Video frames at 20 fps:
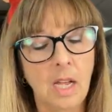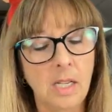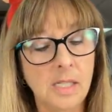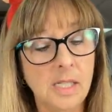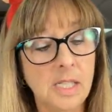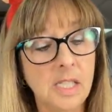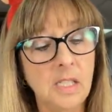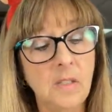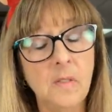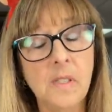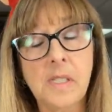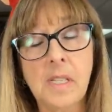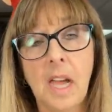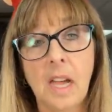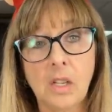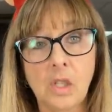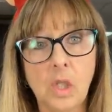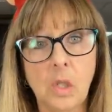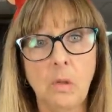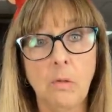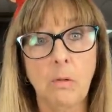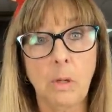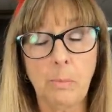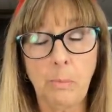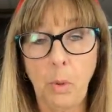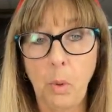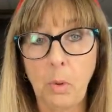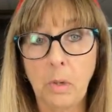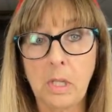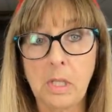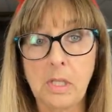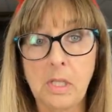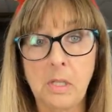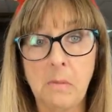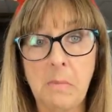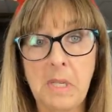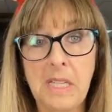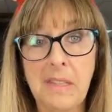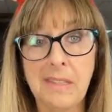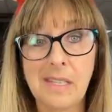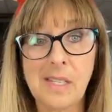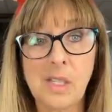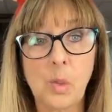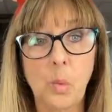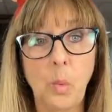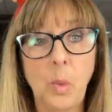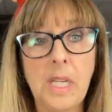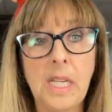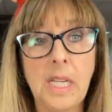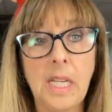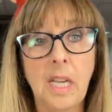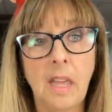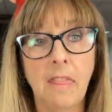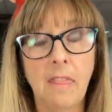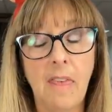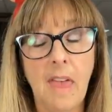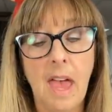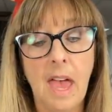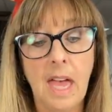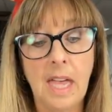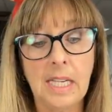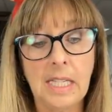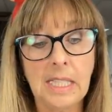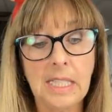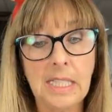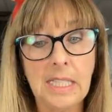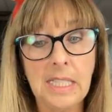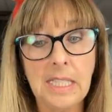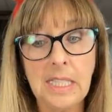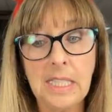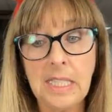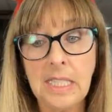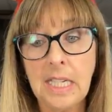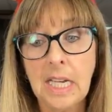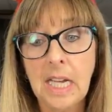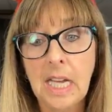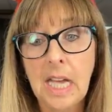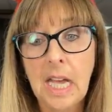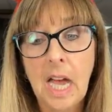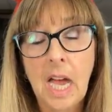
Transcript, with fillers: Uh, Steve has actually reported to me this week that he...